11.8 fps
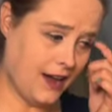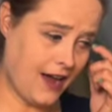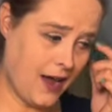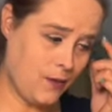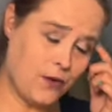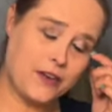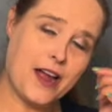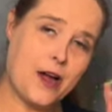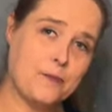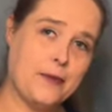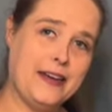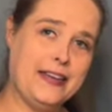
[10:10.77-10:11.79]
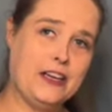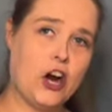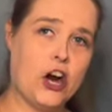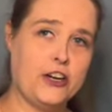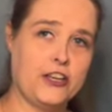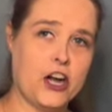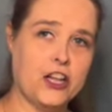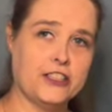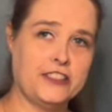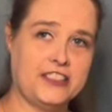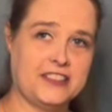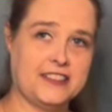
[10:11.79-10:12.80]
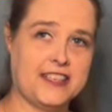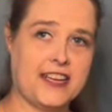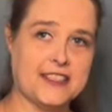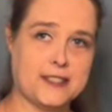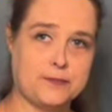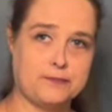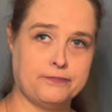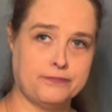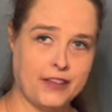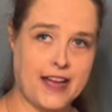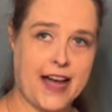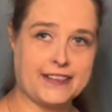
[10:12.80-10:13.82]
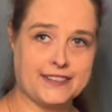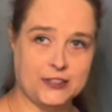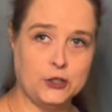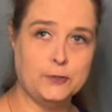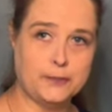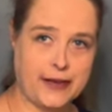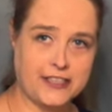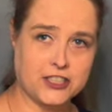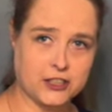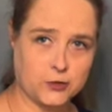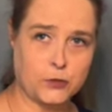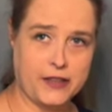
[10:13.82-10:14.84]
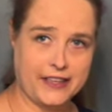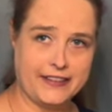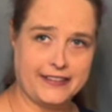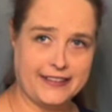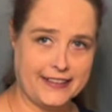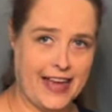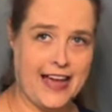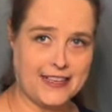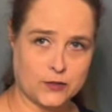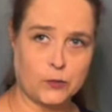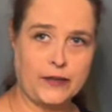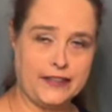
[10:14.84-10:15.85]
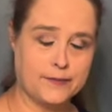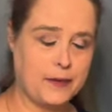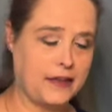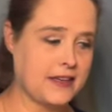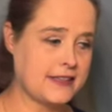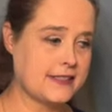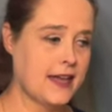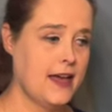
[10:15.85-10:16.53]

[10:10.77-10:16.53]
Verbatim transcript: I wonder how many cardiologists has gotten new patients within the last week because